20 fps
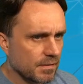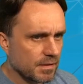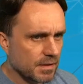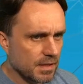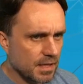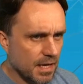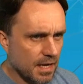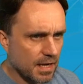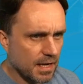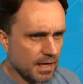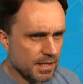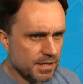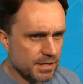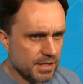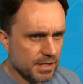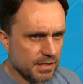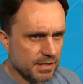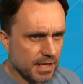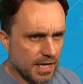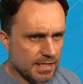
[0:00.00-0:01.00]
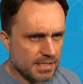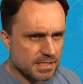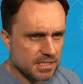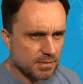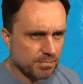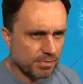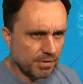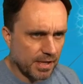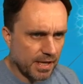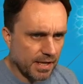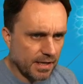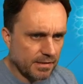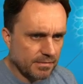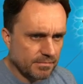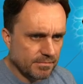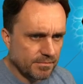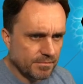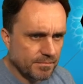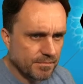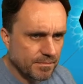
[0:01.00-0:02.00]
Yeah, I think that's the plan.
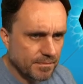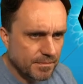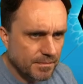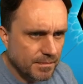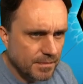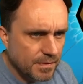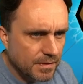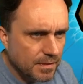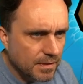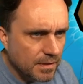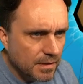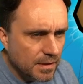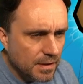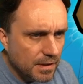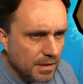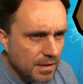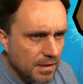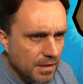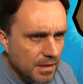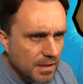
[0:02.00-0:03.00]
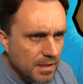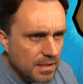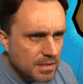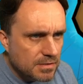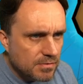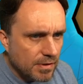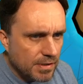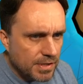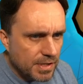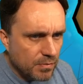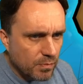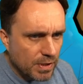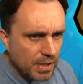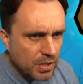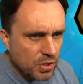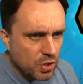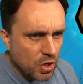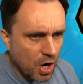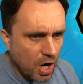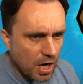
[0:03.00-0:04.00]
So I think we
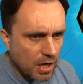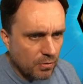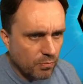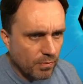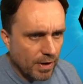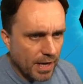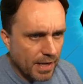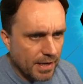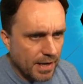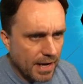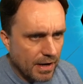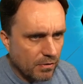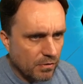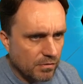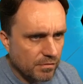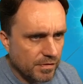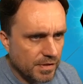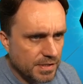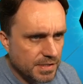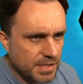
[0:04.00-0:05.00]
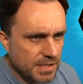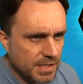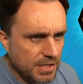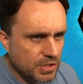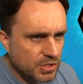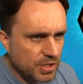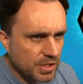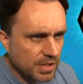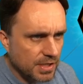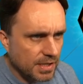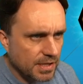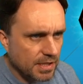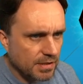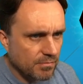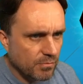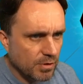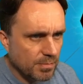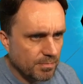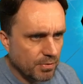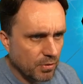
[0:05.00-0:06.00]
knock red out of Indonesia and then
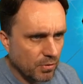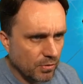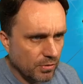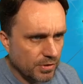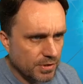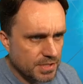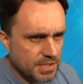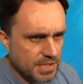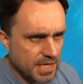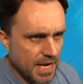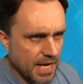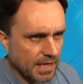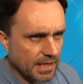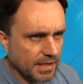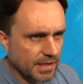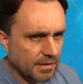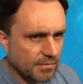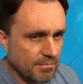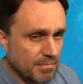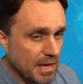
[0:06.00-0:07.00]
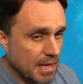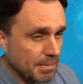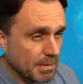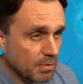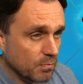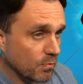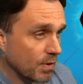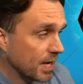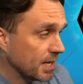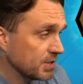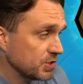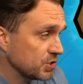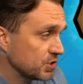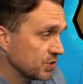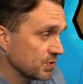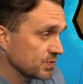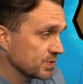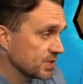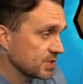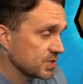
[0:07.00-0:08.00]
we pull the stack in. Maybe red
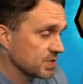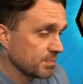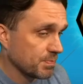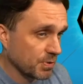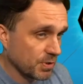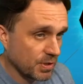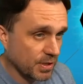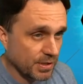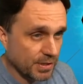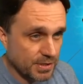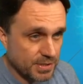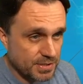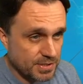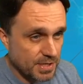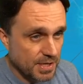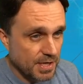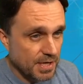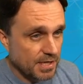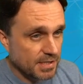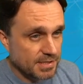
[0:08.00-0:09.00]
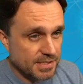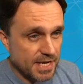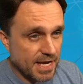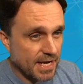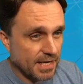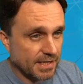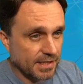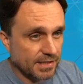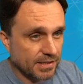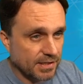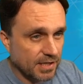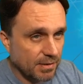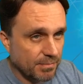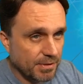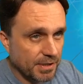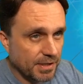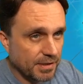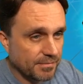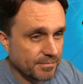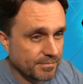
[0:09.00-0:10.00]
chooses to put on this stack and come
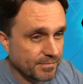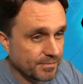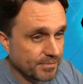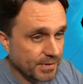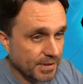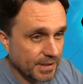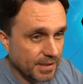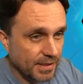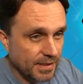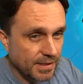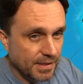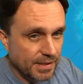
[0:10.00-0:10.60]
in, but